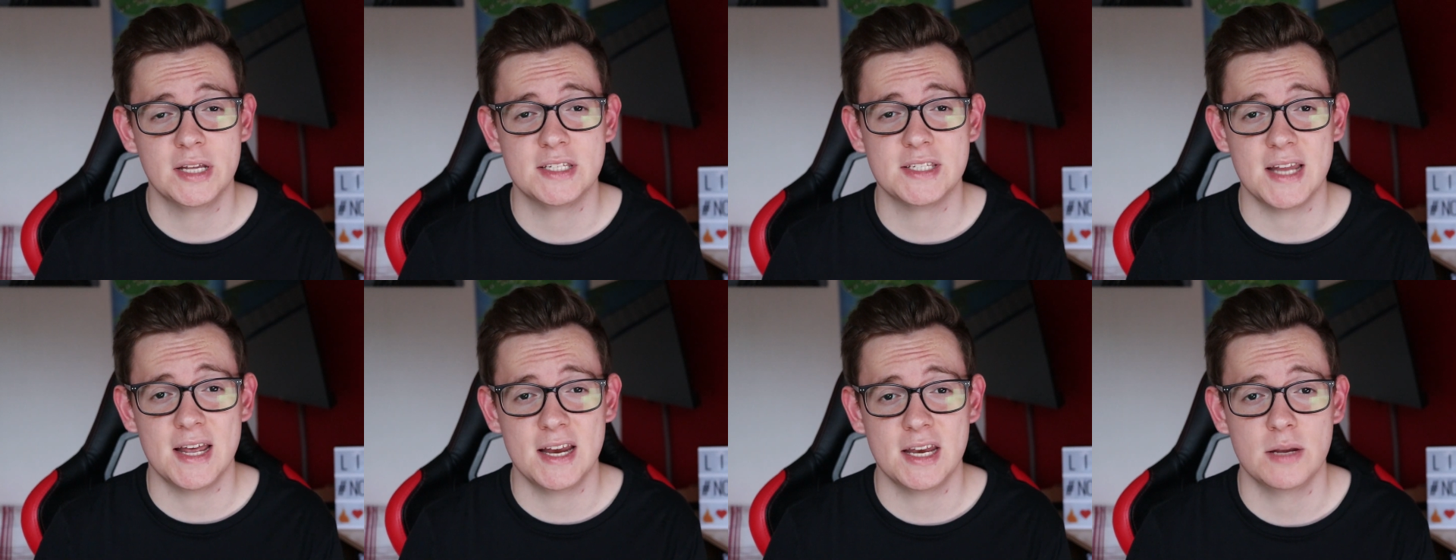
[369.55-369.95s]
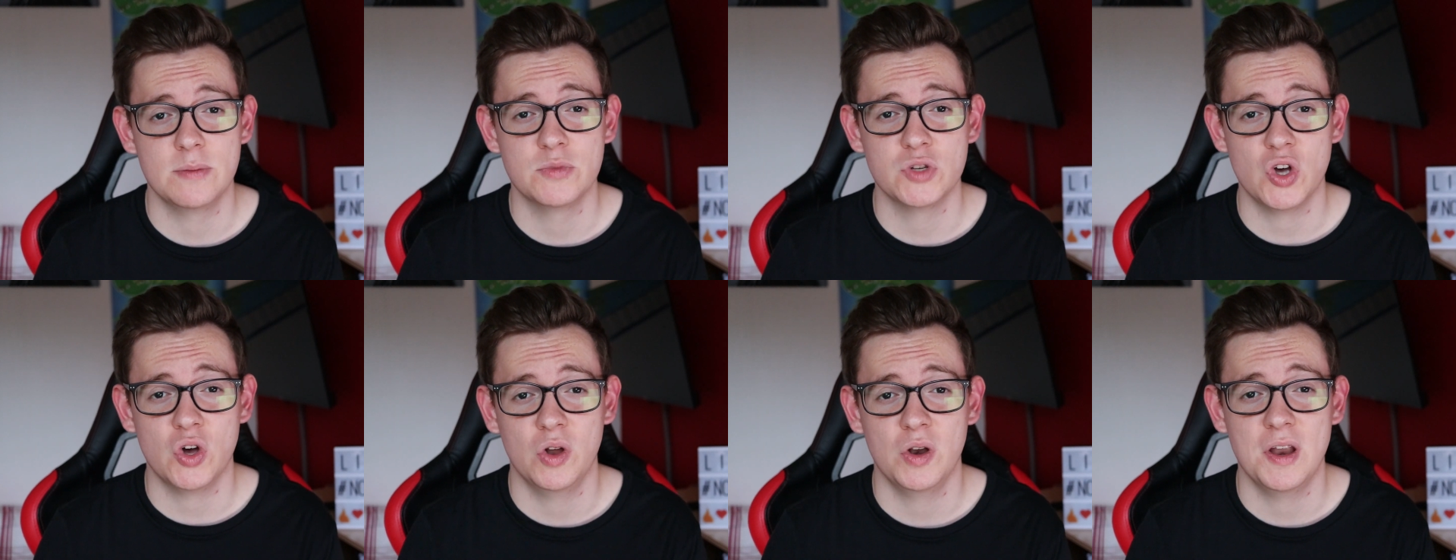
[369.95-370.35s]

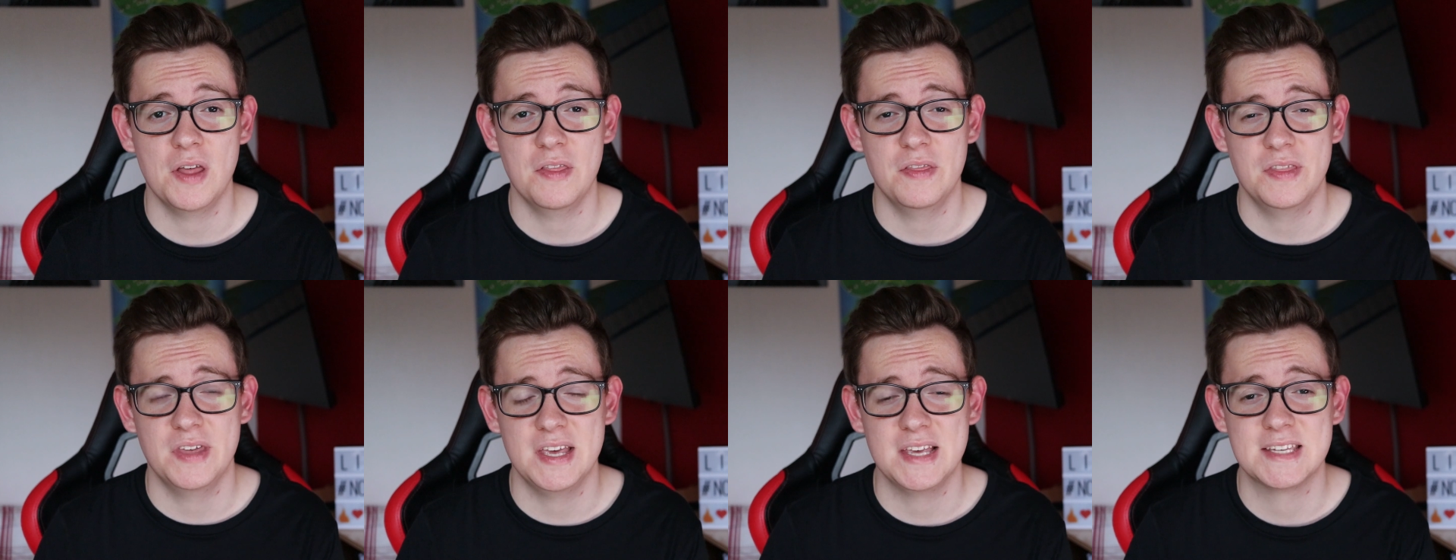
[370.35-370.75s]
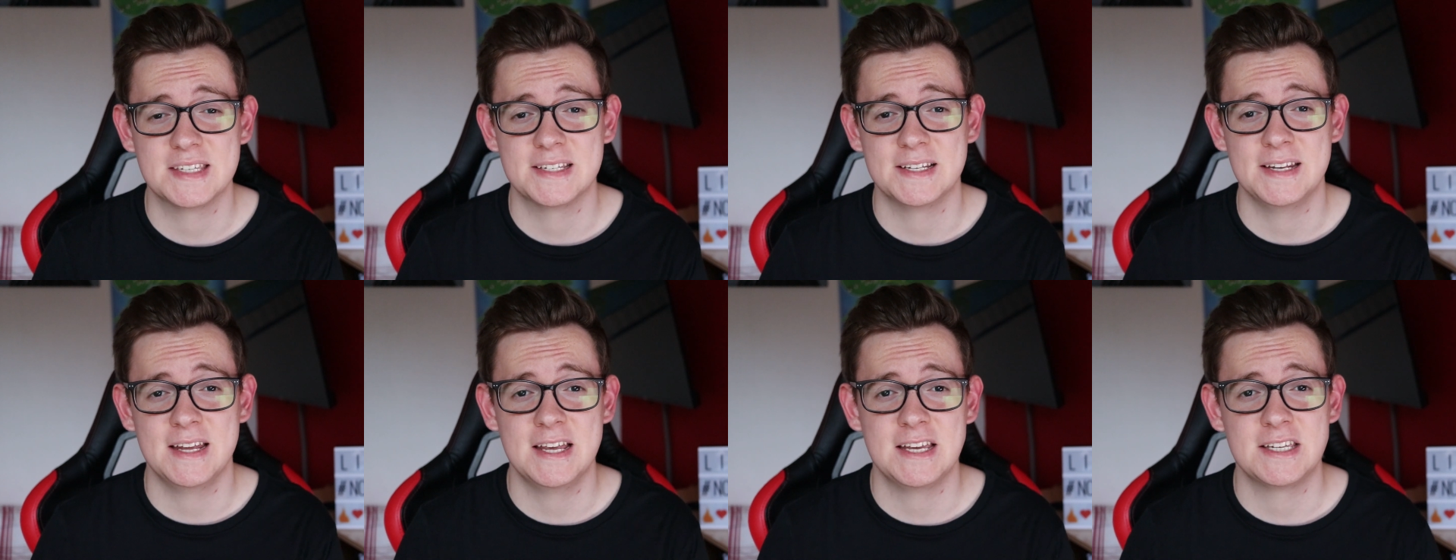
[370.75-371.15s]
stadiums on
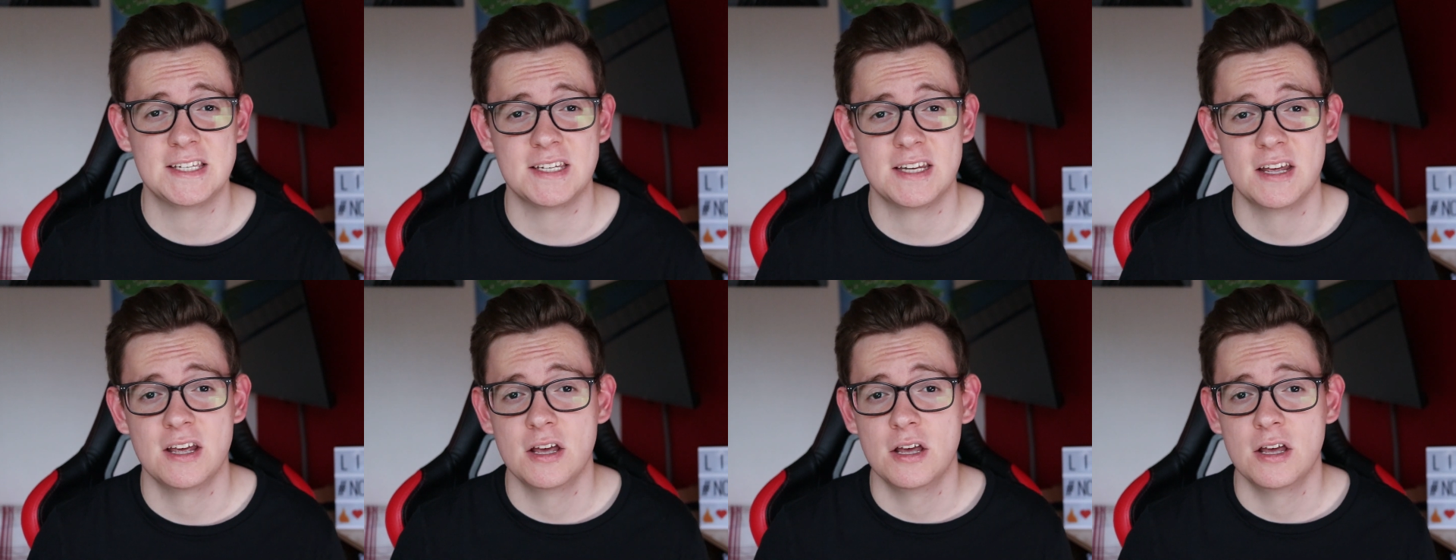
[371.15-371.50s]
this list,